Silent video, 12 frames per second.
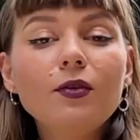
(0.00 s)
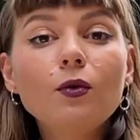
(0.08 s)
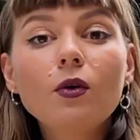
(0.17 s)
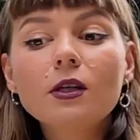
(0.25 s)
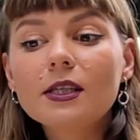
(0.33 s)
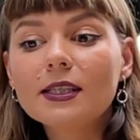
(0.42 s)
you
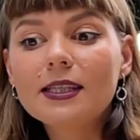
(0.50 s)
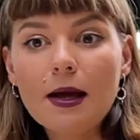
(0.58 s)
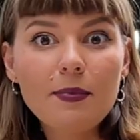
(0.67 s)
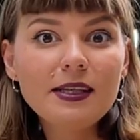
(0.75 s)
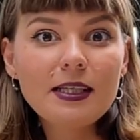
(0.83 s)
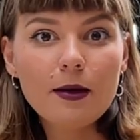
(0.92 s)
want a
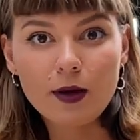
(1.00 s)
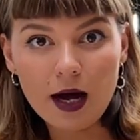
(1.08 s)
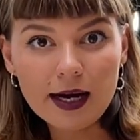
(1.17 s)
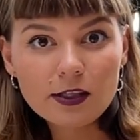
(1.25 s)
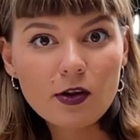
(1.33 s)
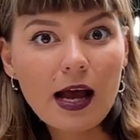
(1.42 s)
step-by-step
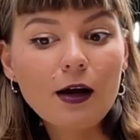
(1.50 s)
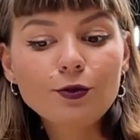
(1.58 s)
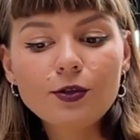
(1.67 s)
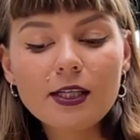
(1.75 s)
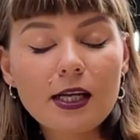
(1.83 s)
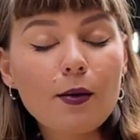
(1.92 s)
guide on how
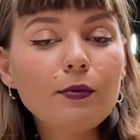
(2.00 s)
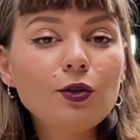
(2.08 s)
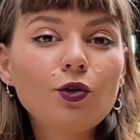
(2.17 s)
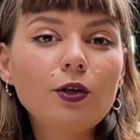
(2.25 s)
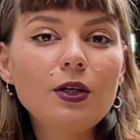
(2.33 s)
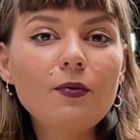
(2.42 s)
to set up
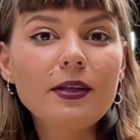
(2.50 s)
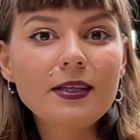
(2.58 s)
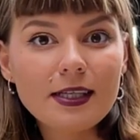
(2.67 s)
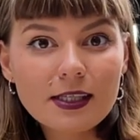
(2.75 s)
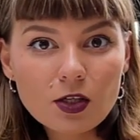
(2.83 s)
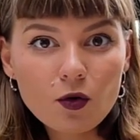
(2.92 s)
Midjourney with
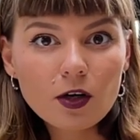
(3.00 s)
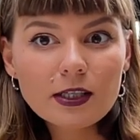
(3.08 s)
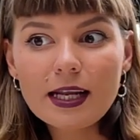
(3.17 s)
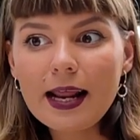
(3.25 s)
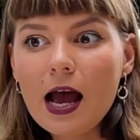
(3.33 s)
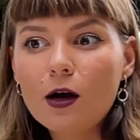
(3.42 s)
Discord
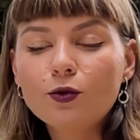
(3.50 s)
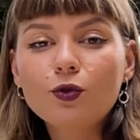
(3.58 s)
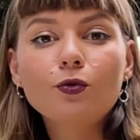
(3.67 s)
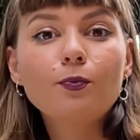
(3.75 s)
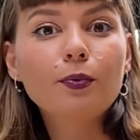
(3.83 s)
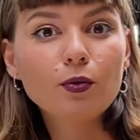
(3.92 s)
and how
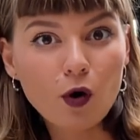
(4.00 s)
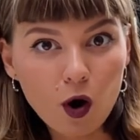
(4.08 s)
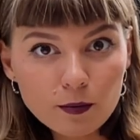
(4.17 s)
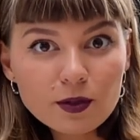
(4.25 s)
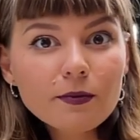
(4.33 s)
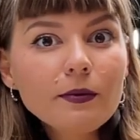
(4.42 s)
to
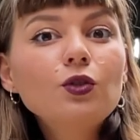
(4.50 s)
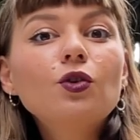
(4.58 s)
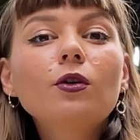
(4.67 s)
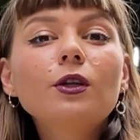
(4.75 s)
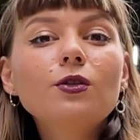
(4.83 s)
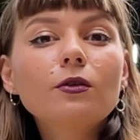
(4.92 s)
prompt
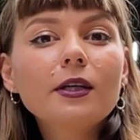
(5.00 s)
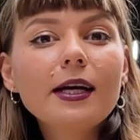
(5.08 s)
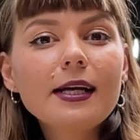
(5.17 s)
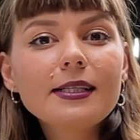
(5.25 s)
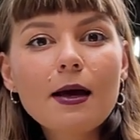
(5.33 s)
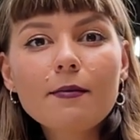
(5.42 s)
Midjourney to
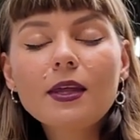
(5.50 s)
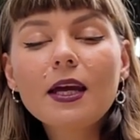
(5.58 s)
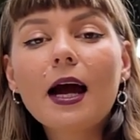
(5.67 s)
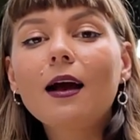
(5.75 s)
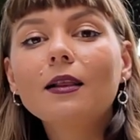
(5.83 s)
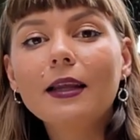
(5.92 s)
create something,
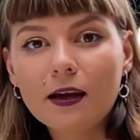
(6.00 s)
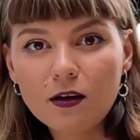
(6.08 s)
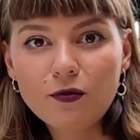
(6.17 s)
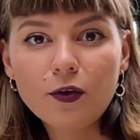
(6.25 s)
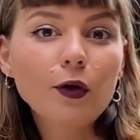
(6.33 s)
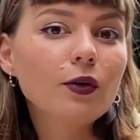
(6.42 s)
I'll link
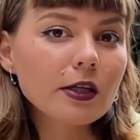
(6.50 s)
it for you in the